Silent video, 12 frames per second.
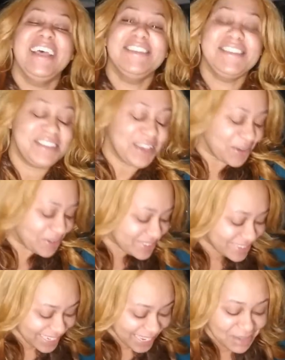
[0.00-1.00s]
So
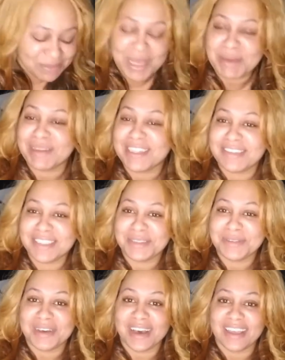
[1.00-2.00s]
today I'm coming to
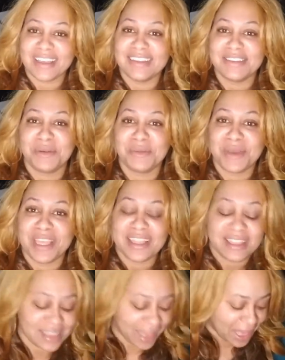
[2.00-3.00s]
you guys
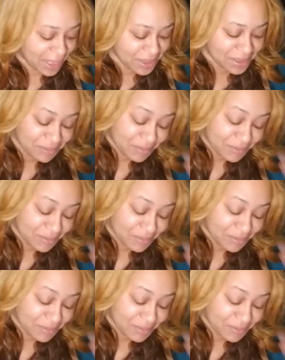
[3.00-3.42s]
with uh, the